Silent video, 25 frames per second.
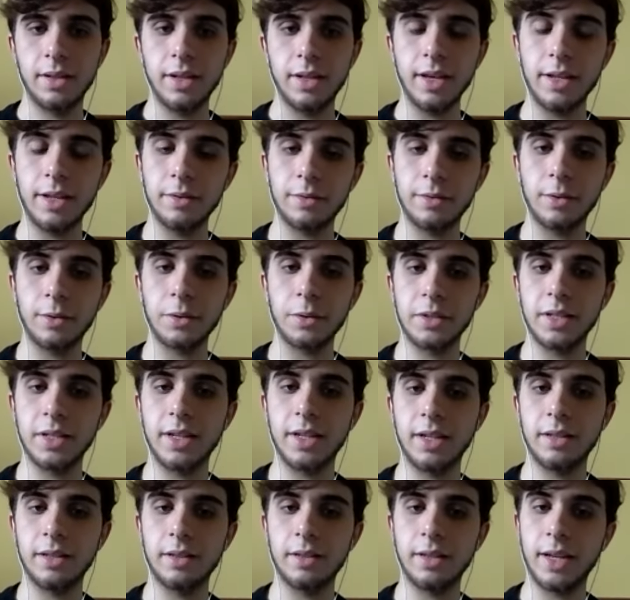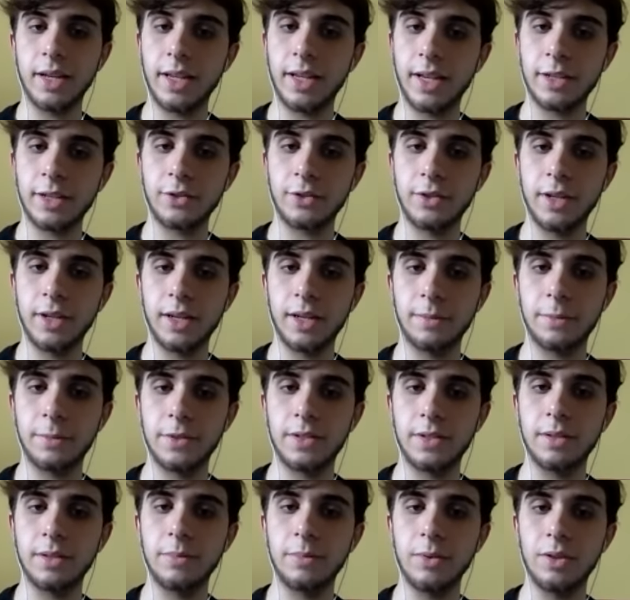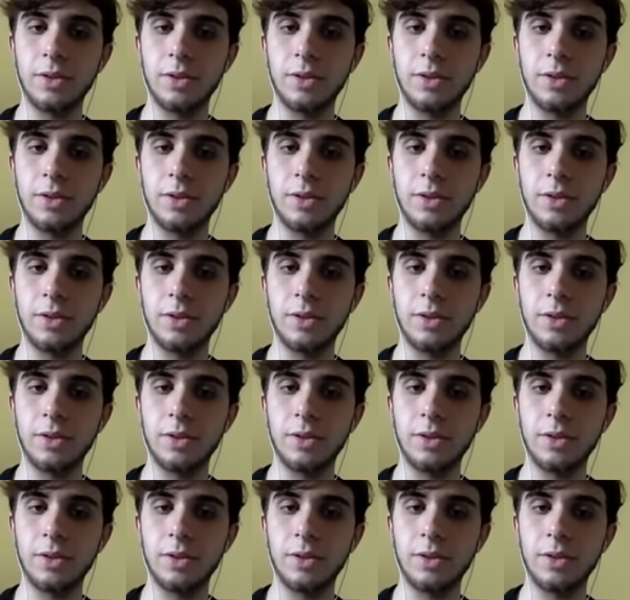And of course, that actually happens to be the